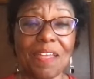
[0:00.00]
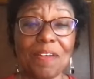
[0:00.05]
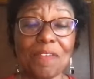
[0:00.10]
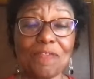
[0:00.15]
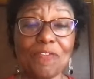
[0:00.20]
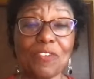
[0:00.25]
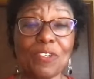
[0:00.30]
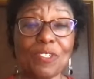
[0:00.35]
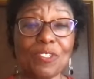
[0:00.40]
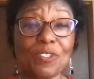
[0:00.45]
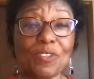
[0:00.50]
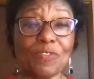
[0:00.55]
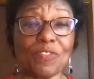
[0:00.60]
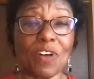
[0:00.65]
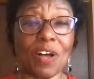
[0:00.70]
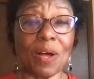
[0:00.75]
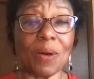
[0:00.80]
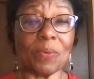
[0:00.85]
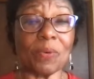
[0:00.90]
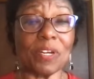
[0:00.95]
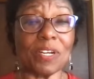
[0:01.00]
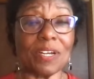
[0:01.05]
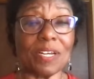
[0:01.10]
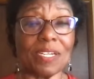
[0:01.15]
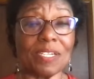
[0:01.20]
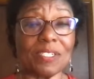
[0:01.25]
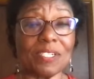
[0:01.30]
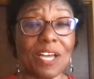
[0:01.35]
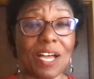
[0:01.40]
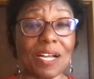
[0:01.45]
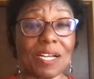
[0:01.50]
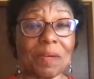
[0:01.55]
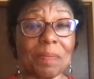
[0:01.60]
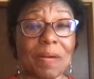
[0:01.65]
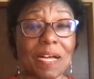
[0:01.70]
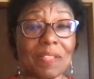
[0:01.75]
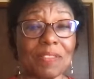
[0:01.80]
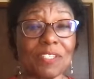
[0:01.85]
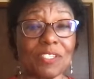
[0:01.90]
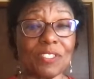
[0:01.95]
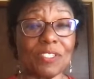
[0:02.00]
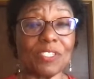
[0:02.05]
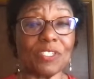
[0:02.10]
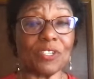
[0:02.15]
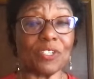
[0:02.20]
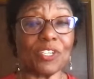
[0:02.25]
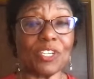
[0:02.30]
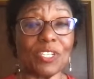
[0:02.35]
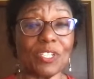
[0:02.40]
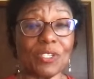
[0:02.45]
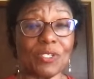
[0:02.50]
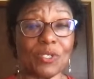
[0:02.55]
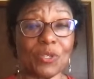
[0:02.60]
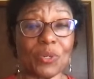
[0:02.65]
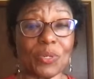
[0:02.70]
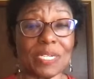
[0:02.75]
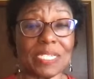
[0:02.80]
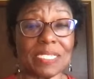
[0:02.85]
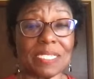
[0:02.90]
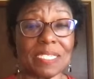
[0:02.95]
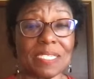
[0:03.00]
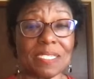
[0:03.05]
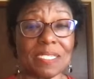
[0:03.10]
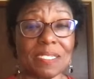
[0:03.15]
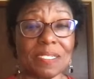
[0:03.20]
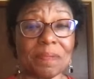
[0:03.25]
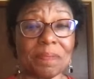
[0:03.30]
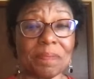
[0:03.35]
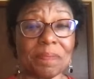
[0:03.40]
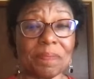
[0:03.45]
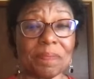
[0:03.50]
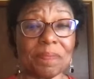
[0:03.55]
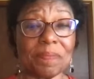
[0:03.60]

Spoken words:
First of all, we're going to talk about the circulatory system.